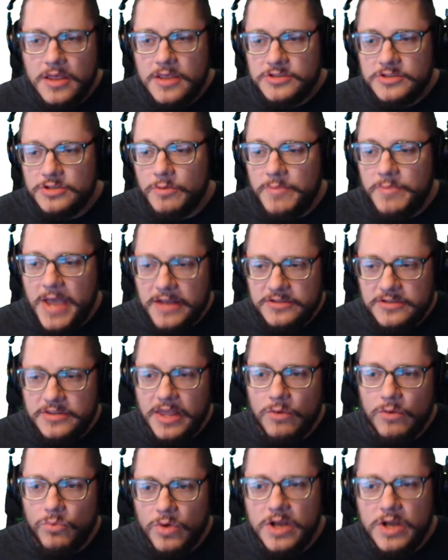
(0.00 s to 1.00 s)
So back to
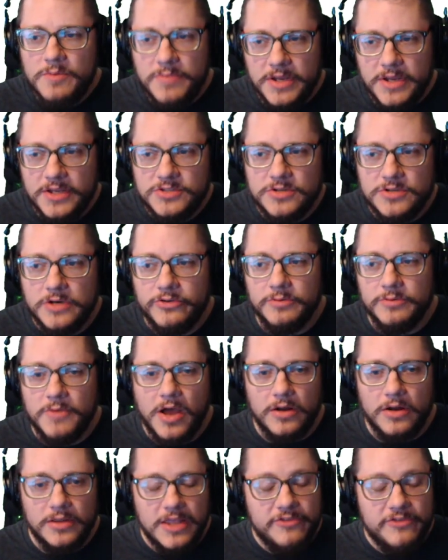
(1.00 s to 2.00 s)
that one big server
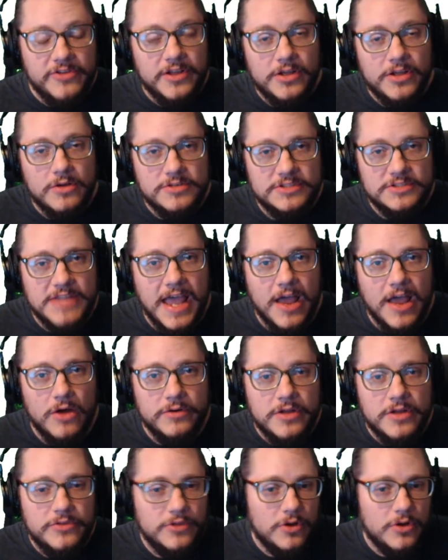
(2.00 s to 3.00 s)
model, if it goes
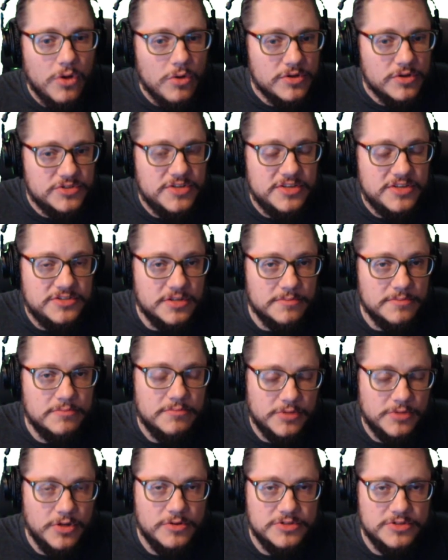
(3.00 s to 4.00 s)
down, the whole system
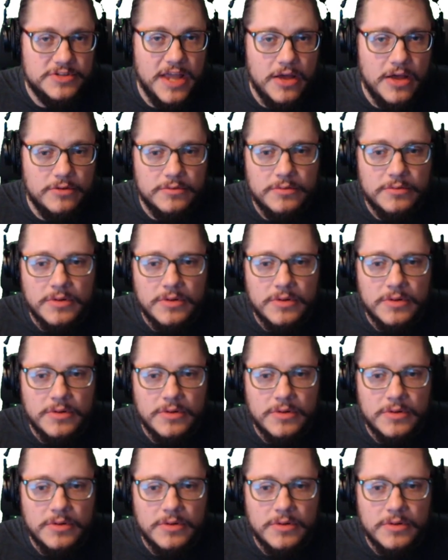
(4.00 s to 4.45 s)
goes down.